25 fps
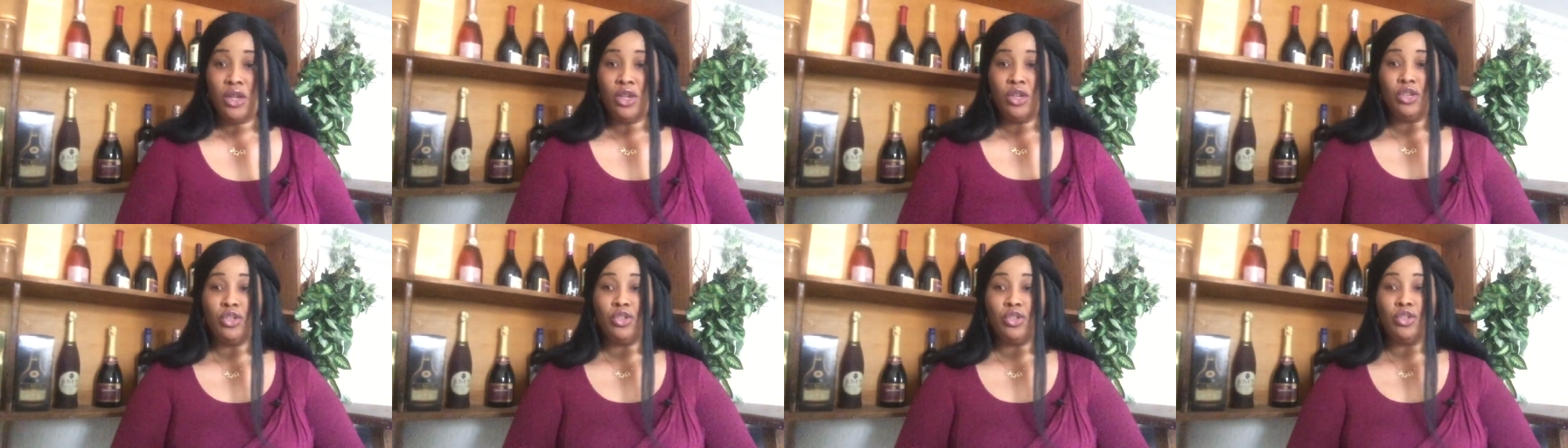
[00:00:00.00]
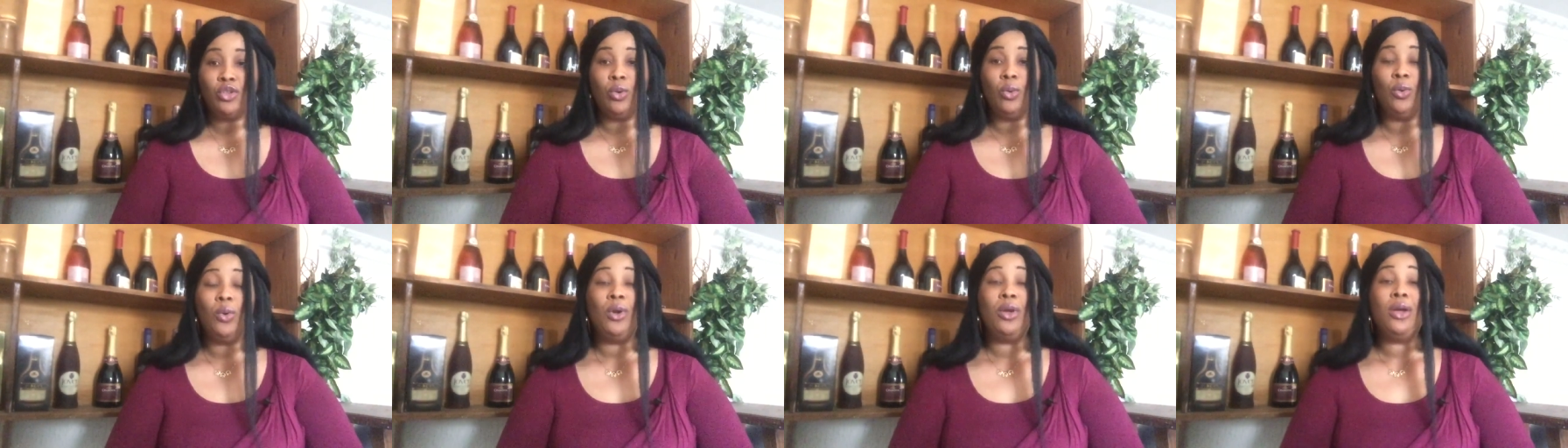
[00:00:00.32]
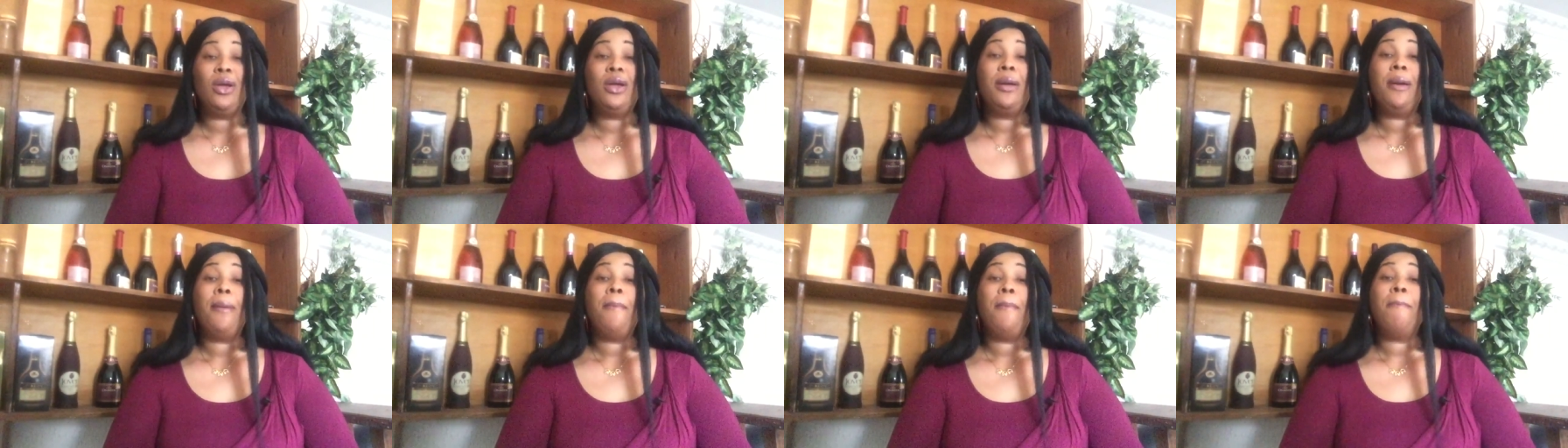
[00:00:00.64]
So
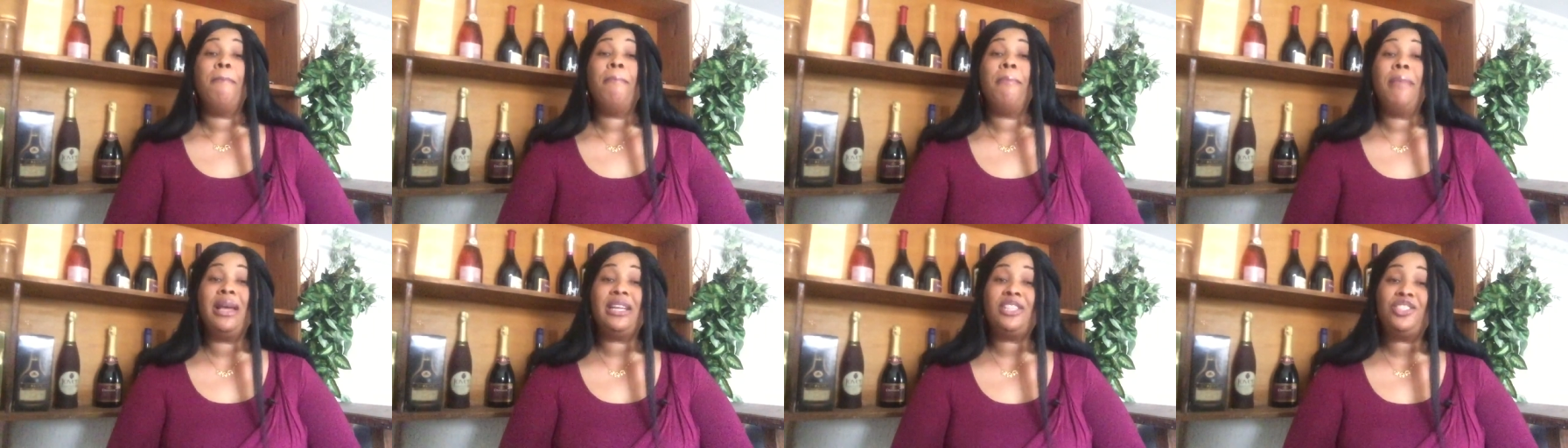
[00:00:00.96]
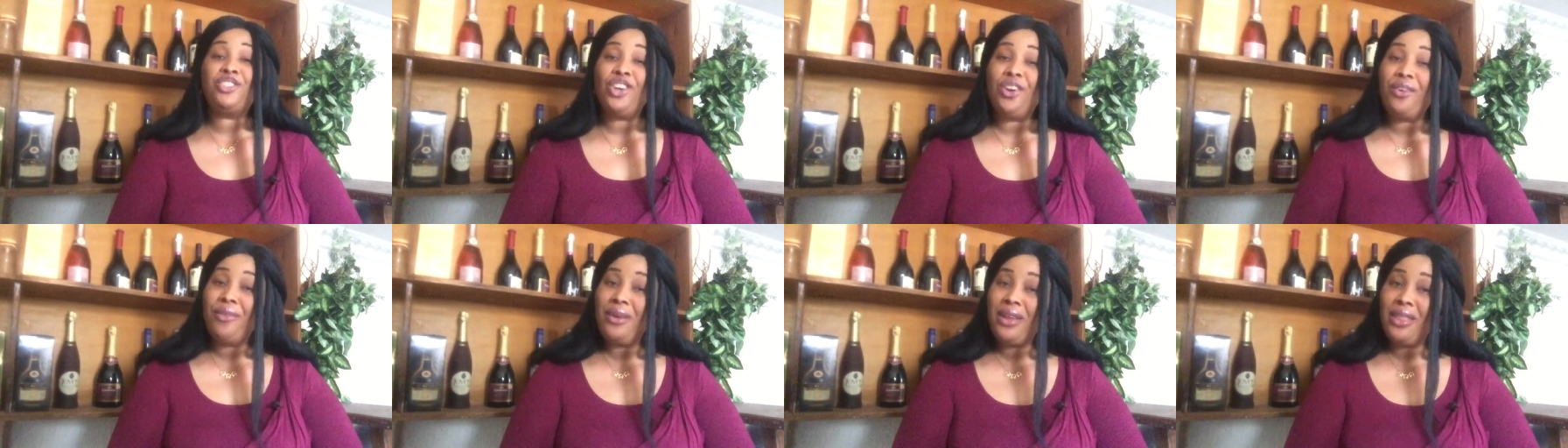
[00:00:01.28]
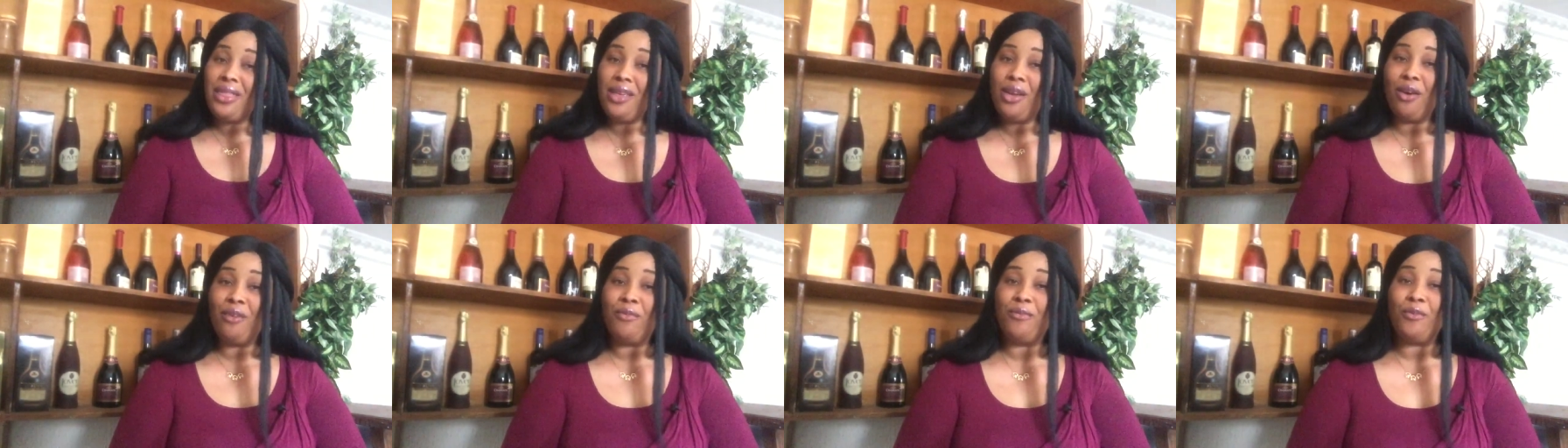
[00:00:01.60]

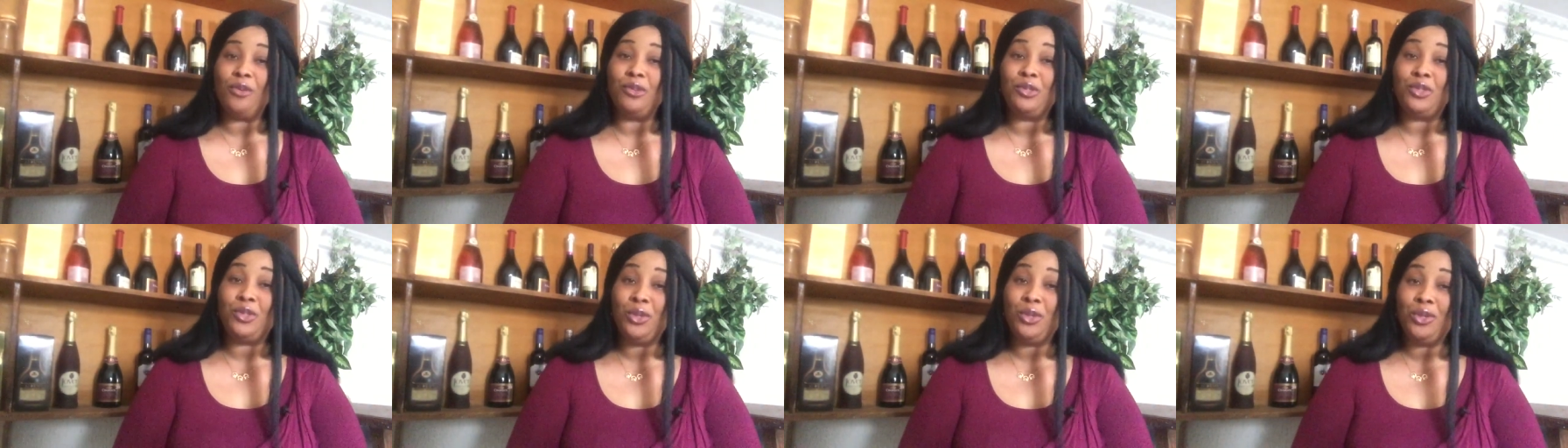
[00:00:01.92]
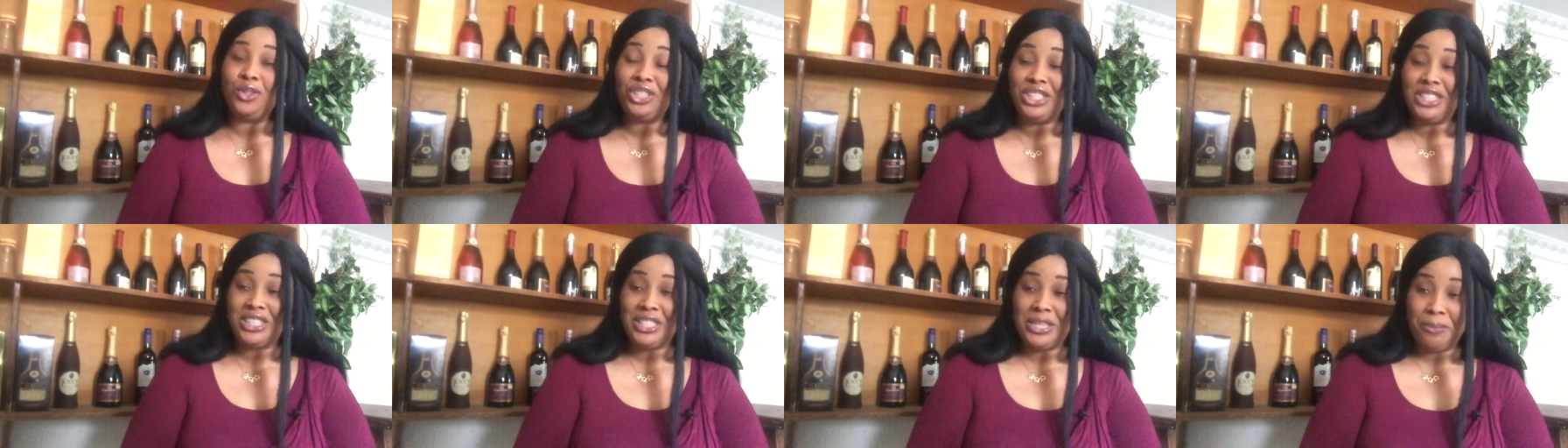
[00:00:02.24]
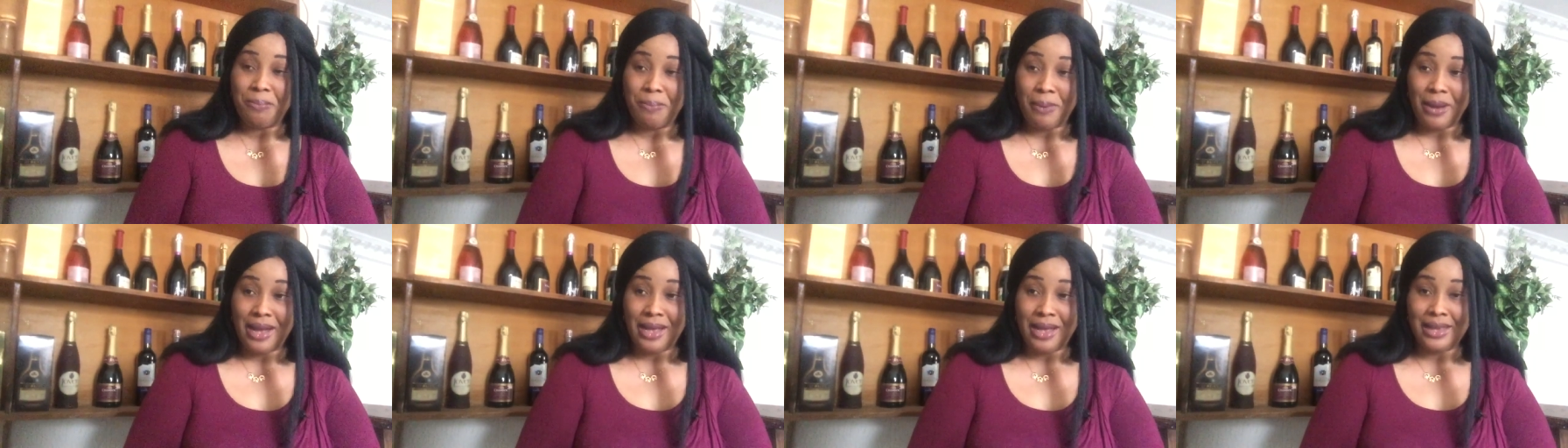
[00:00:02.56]
majority of ozone
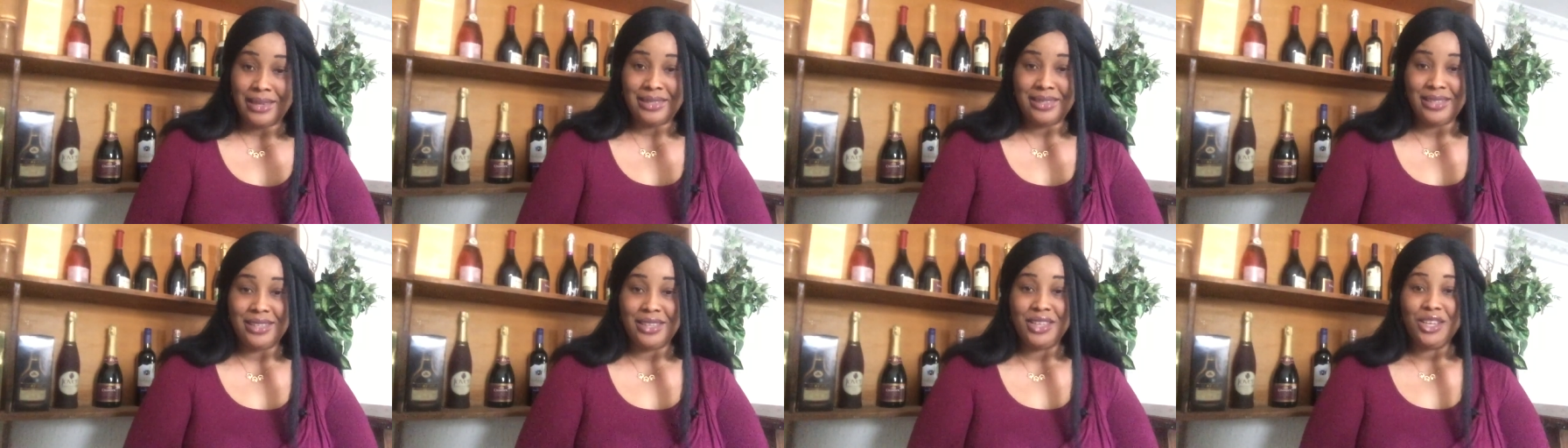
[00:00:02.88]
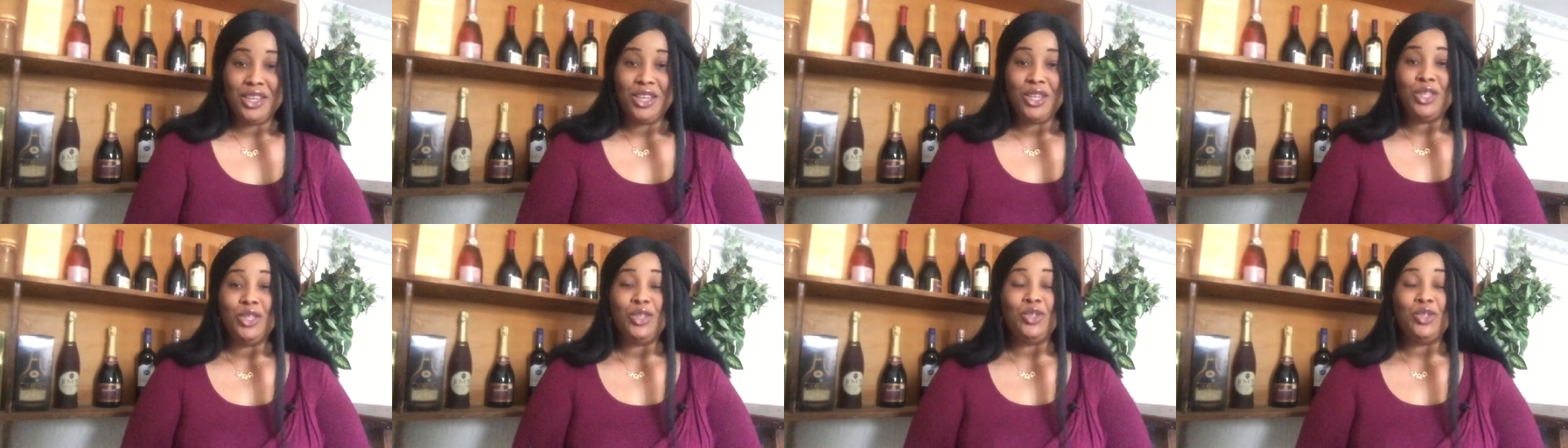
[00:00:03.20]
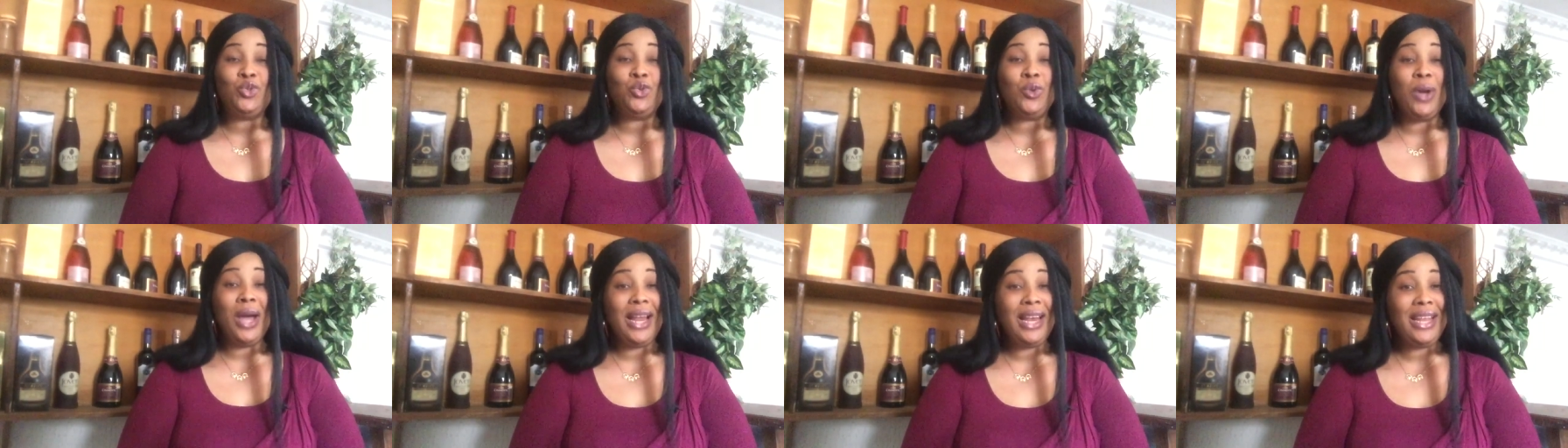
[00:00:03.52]
shippers
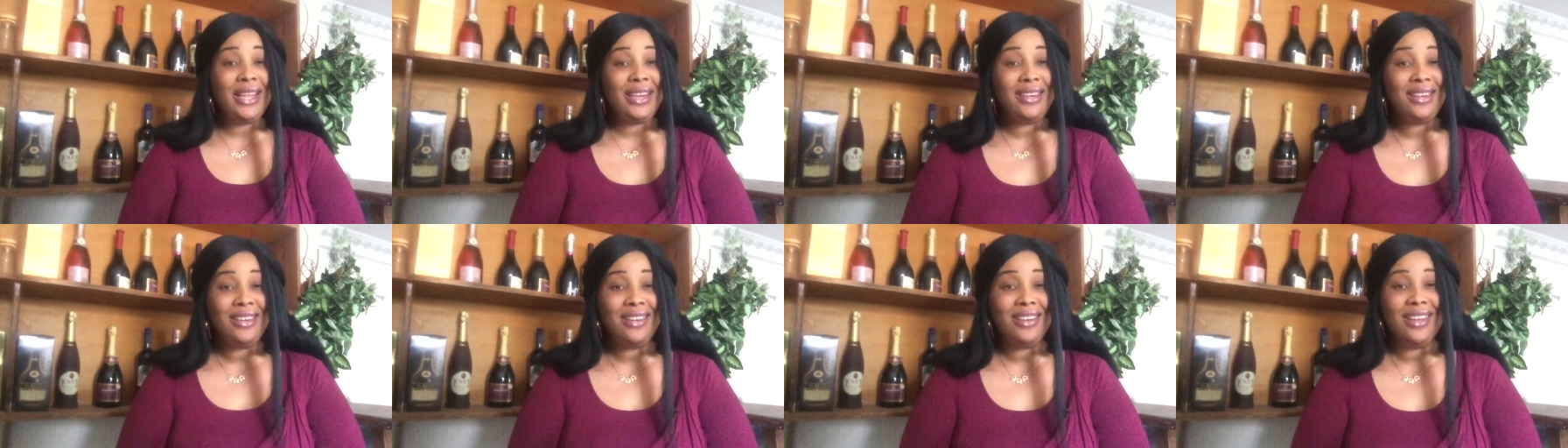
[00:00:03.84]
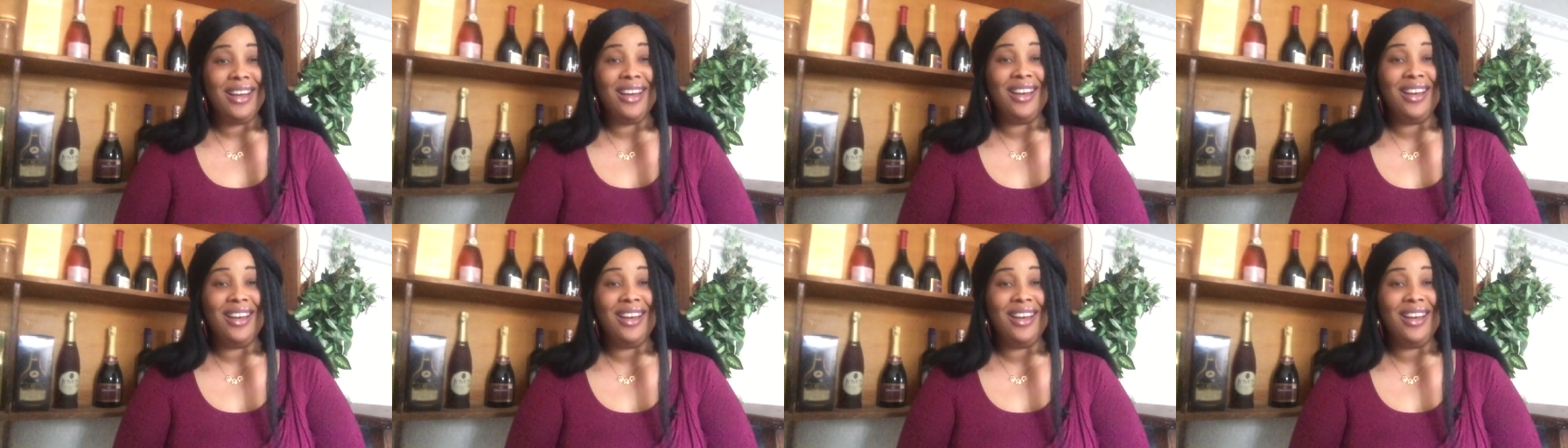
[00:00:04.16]
dwelling